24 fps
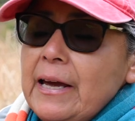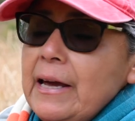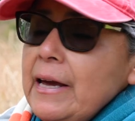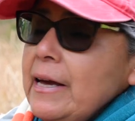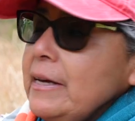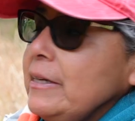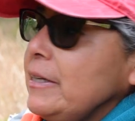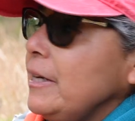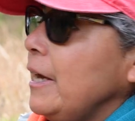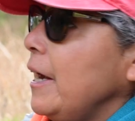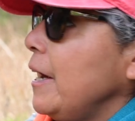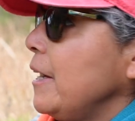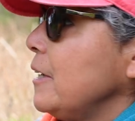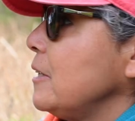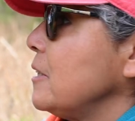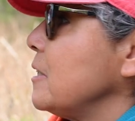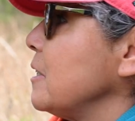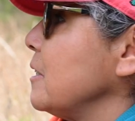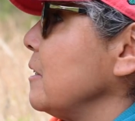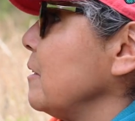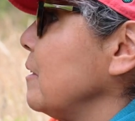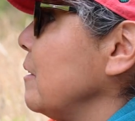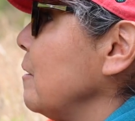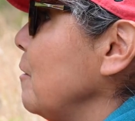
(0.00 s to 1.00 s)
and yet
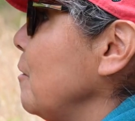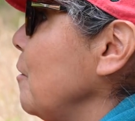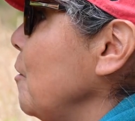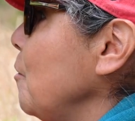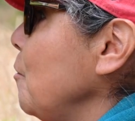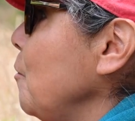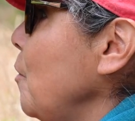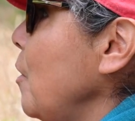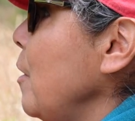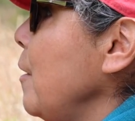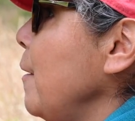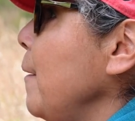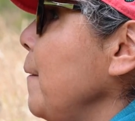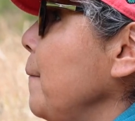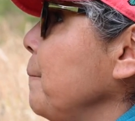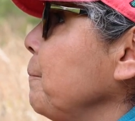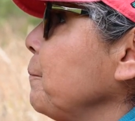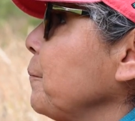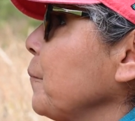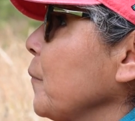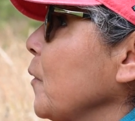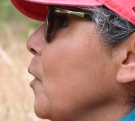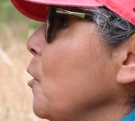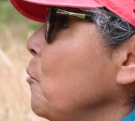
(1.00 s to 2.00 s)

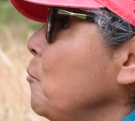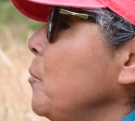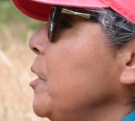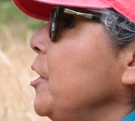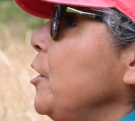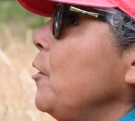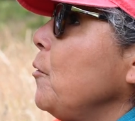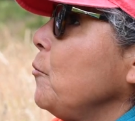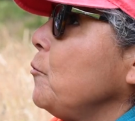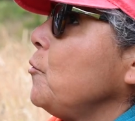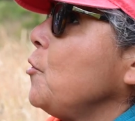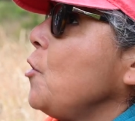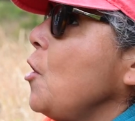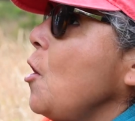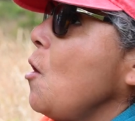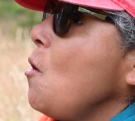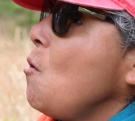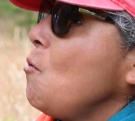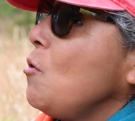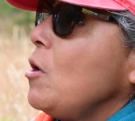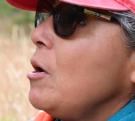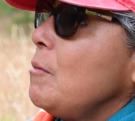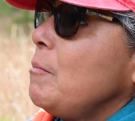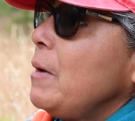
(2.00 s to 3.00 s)
we don't
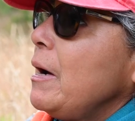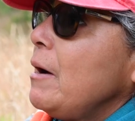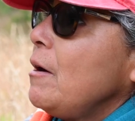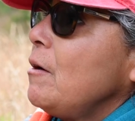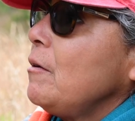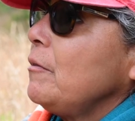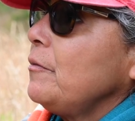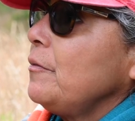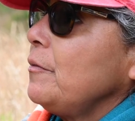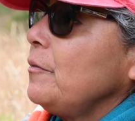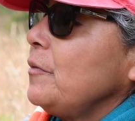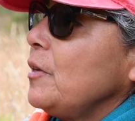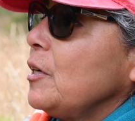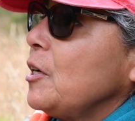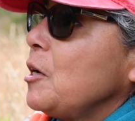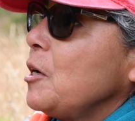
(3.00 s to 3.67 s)
know about the